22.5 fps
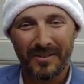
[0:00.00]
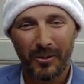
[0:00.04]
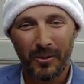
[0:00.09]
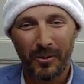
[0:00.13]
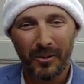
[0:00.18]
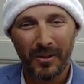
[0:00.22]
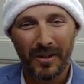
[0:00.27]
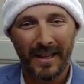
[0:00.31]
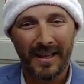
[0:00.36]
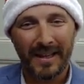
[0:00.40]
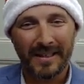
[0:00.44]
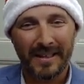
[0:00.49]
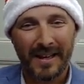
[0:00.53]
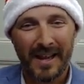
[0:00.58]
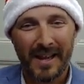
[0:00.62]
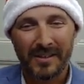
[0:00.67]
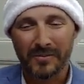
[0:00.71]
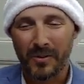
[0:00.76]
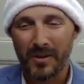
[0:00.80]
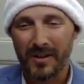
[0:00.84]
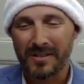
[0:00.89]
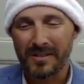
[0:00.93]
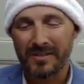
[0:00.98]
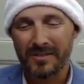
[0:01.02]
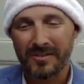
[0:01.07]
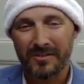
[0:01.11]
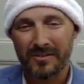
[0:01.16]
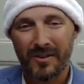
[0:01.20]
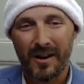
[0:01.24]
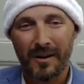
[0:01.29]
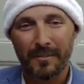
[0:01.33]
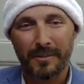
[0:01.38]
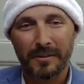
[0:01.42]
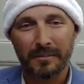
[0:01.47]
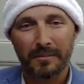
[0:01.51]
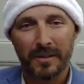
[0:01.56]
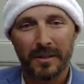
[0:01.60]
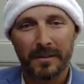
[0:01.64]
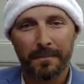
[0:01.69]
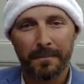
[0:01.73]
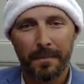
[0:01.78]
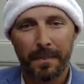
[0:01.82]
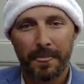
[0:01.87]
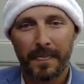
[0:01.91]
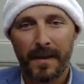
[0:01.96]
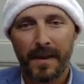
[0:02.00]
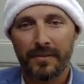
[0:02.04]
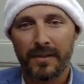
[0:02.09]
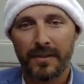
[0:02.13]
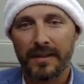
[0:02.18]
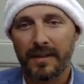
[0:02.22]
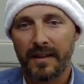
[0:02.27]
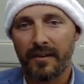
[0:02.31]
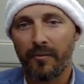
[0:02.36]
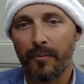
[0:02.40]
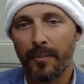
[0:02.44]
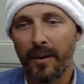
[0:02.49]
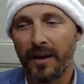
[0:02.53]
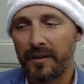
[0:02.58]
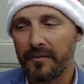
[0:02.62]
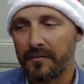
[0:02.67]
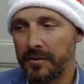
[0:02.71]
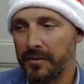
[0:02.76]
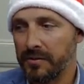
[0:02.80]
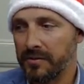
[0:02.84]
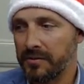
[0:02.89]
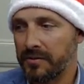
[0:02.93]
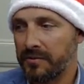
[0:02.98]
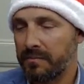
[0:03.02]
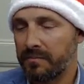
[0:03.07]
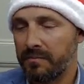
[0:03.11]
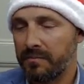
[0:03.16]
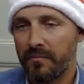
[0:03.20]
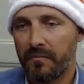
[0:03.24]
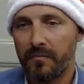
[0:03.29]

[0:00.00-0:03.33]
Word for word: oil and gas prices dropping, but I think everybody feels